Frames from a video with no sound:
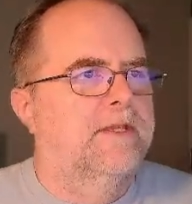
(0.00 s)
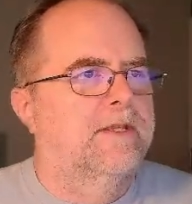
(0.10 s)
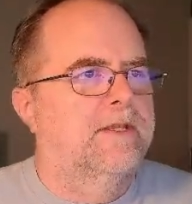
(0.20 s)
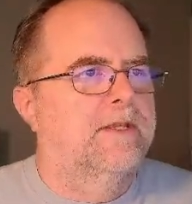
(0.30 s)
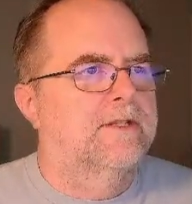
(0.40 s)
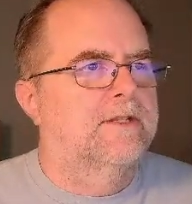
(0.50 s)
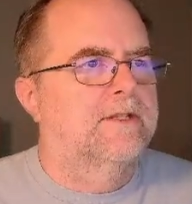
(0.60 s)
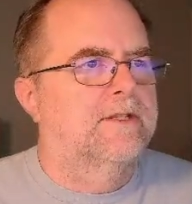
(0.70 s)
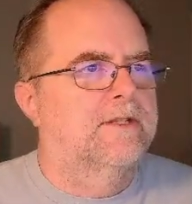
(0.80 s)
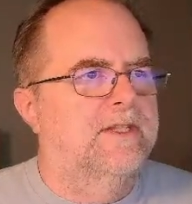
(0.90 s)
just looking
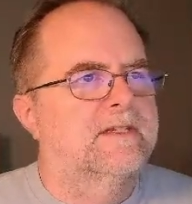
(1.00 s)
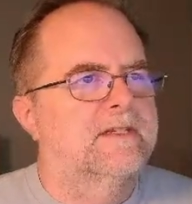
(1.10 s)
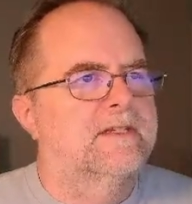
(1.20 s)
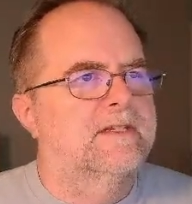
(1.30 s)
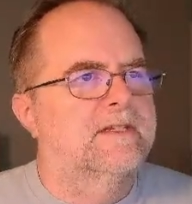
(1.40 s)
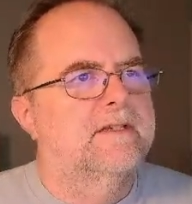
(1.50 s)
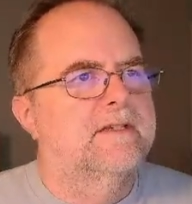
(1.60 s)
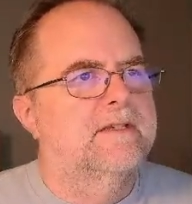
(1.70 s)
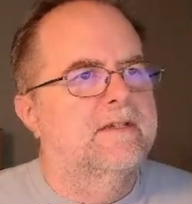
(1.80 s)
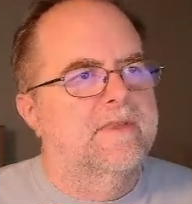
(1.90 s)
at it from
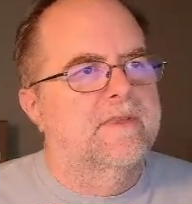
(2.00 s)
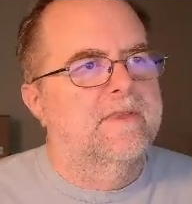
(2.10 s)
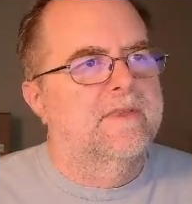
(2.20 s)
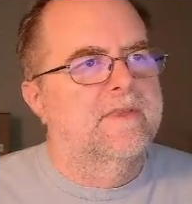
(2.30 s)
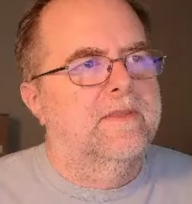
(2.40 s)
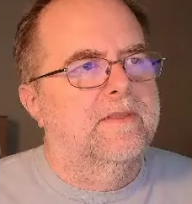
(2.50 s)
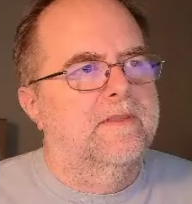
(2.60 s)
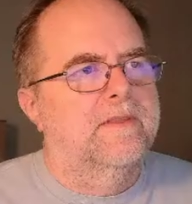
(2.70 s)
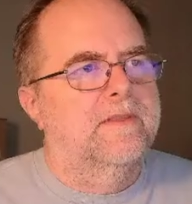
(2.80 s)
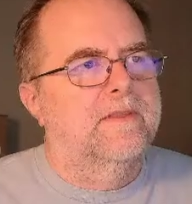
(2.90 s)
my
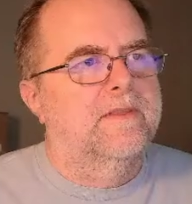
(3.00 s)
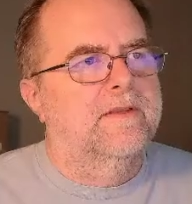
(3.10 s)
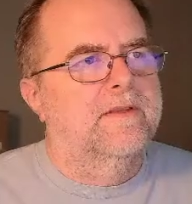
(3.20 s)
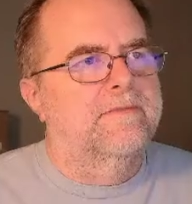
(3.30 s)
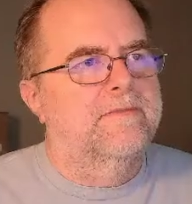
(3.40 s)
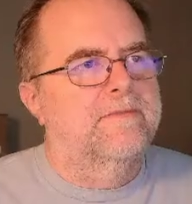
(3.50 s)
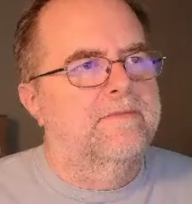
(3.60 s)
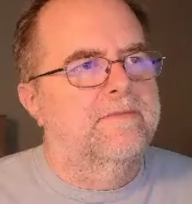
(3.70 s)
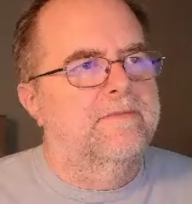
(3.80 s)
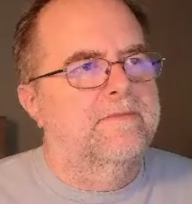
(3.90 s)
typical needs,
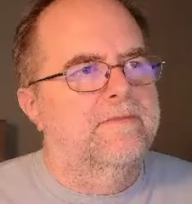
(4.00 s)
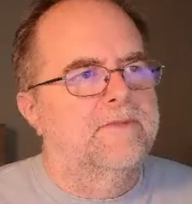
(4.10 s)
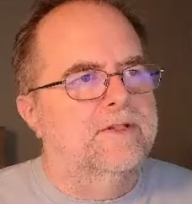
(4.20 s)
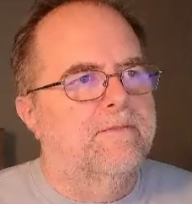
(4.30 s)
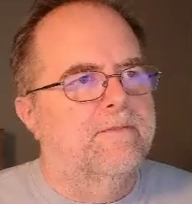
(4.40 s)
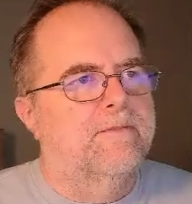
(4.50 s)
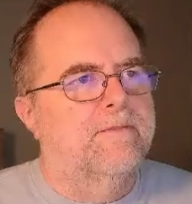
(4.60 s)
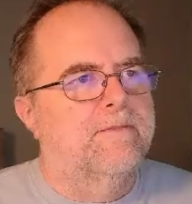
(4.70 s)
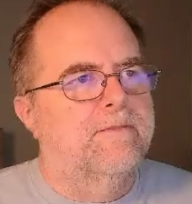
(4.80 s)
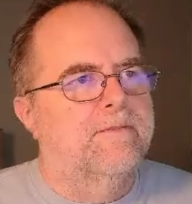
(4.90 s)
it doesn't
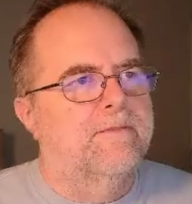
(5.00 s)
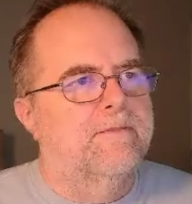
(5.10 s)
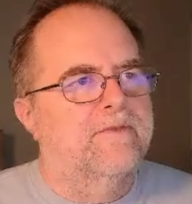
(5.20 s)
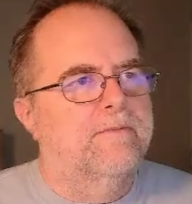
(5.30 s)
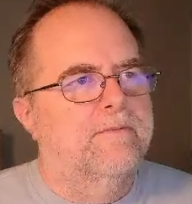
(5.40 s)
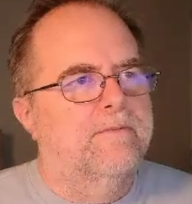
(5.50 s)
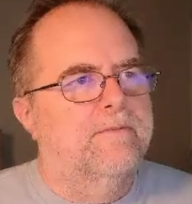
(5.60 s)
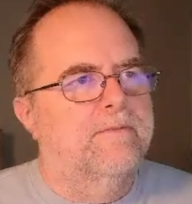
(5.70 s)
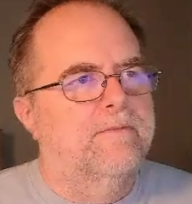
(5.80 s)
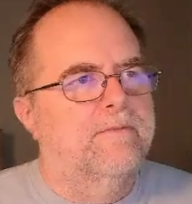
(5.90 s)
make as much sense.
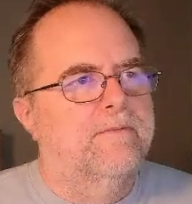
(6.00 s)
But